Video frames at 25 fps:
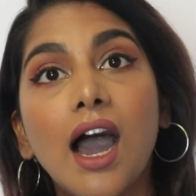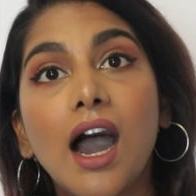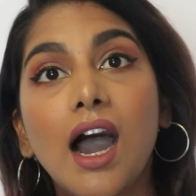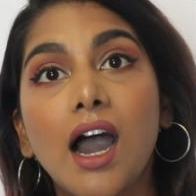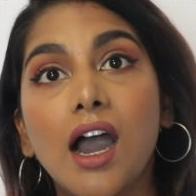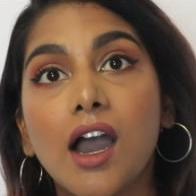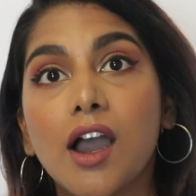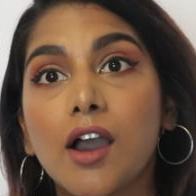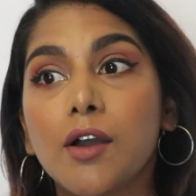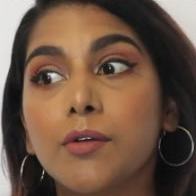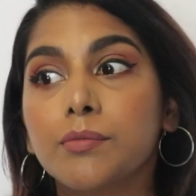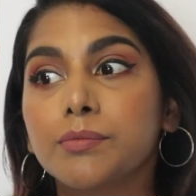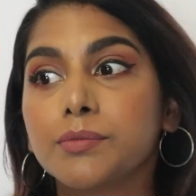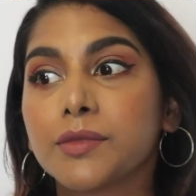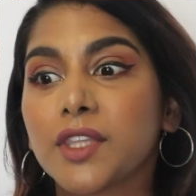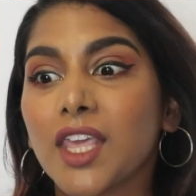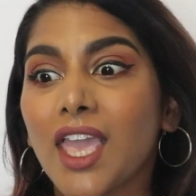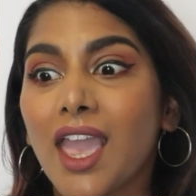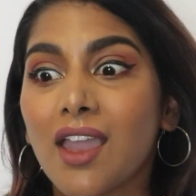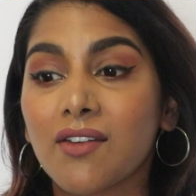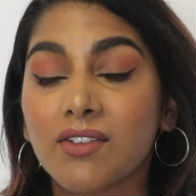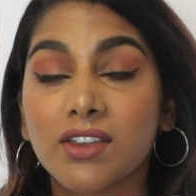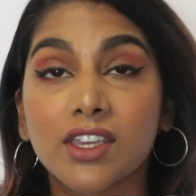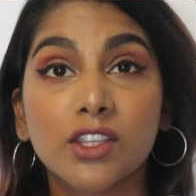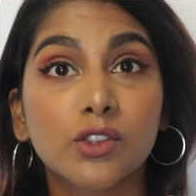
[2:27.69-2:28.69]

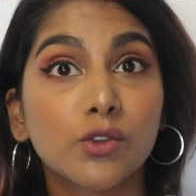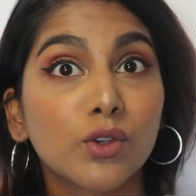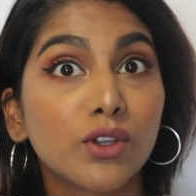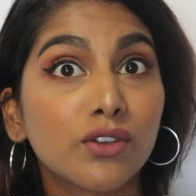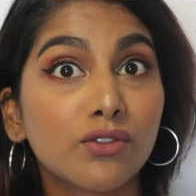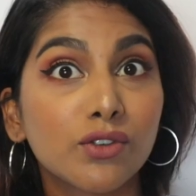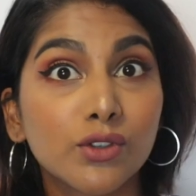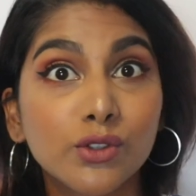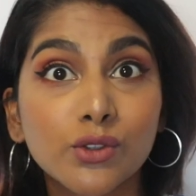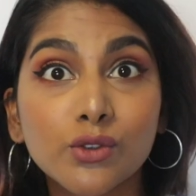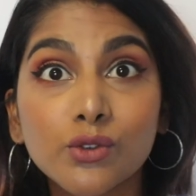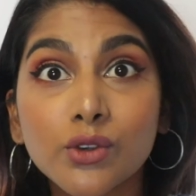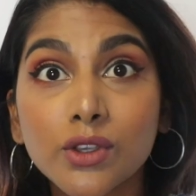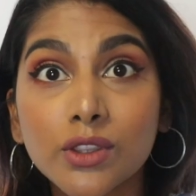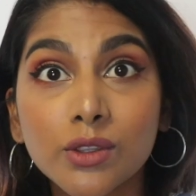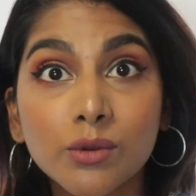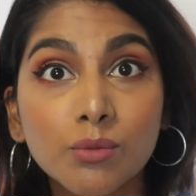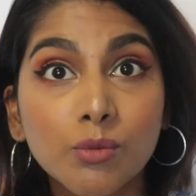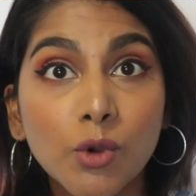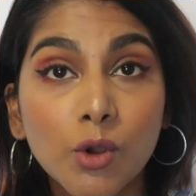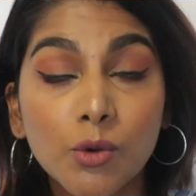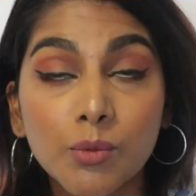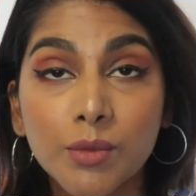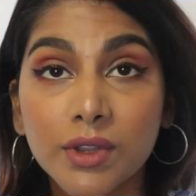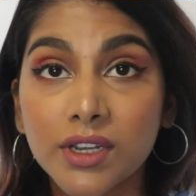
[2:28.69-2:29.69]
They're having a 3 for 2 at the
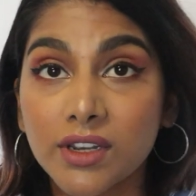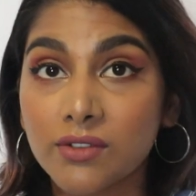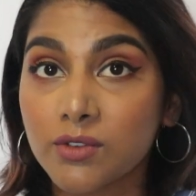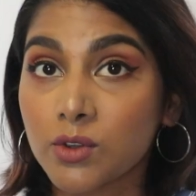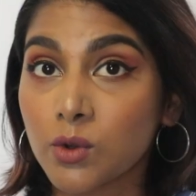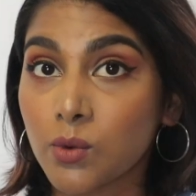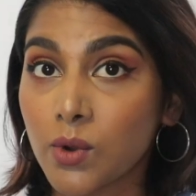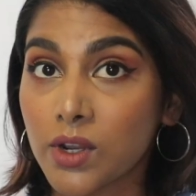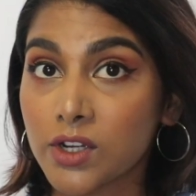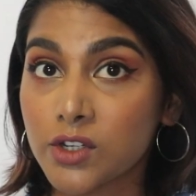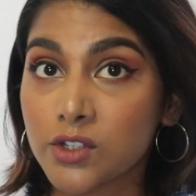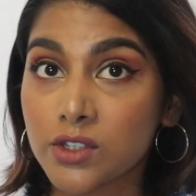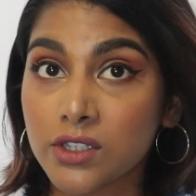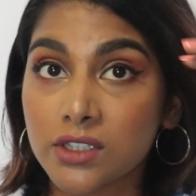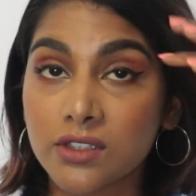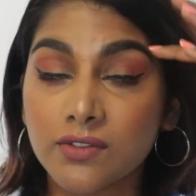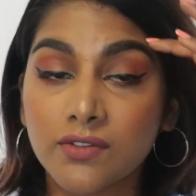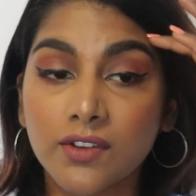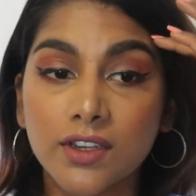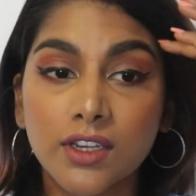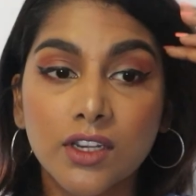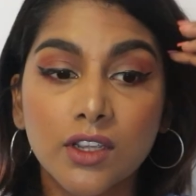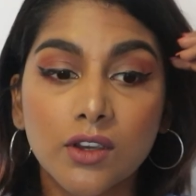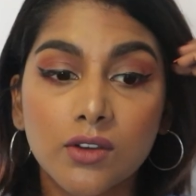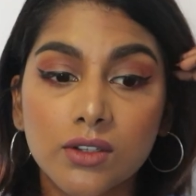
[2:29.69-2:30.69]
moment. If you watch this
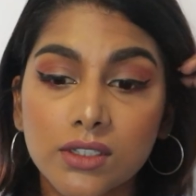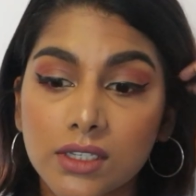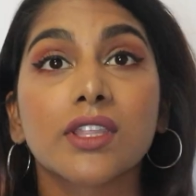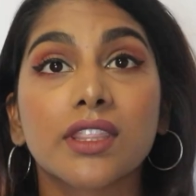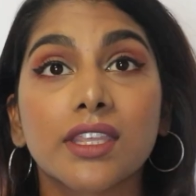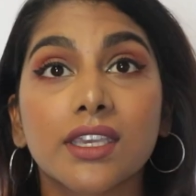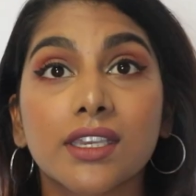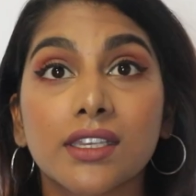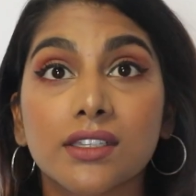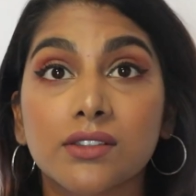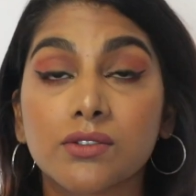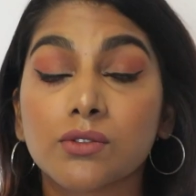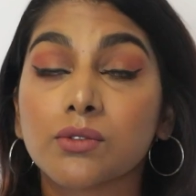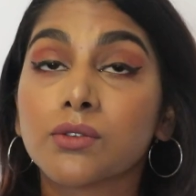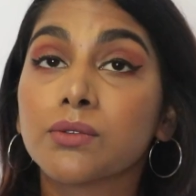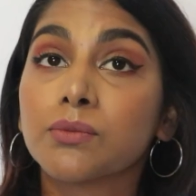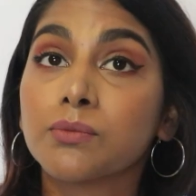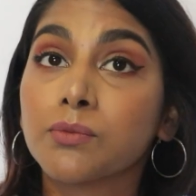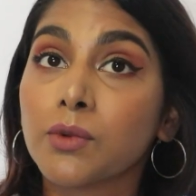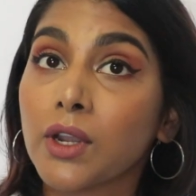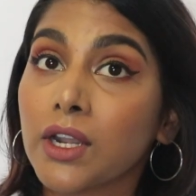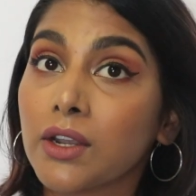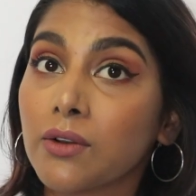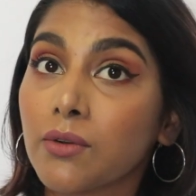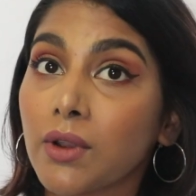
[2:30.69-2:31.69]
video, I think it's
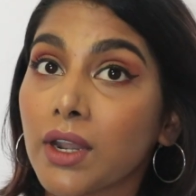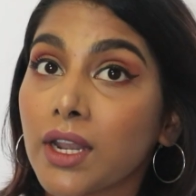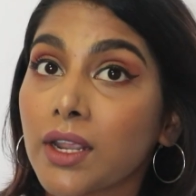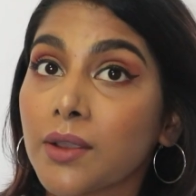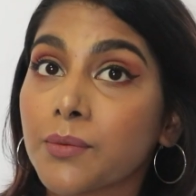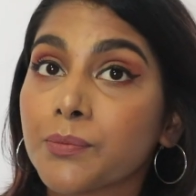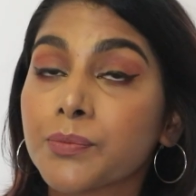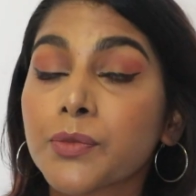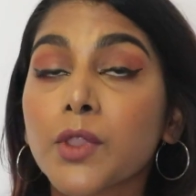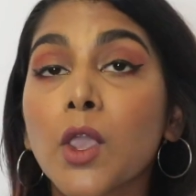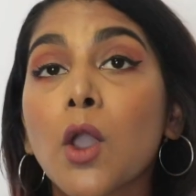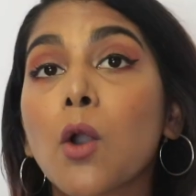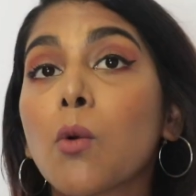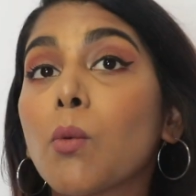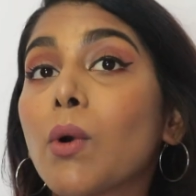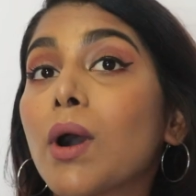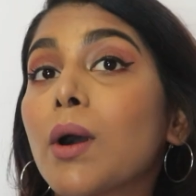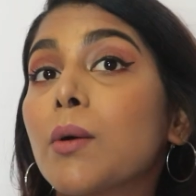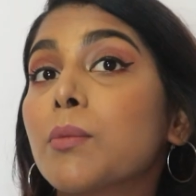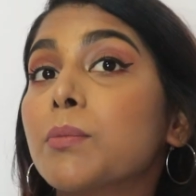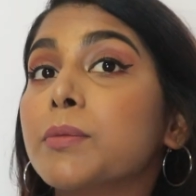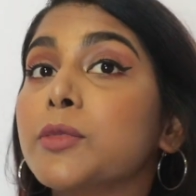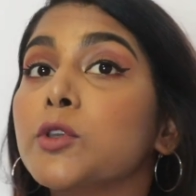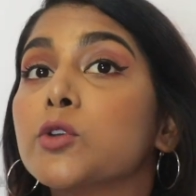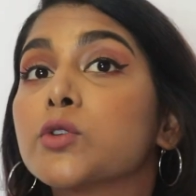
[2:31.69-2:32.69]
really, really well.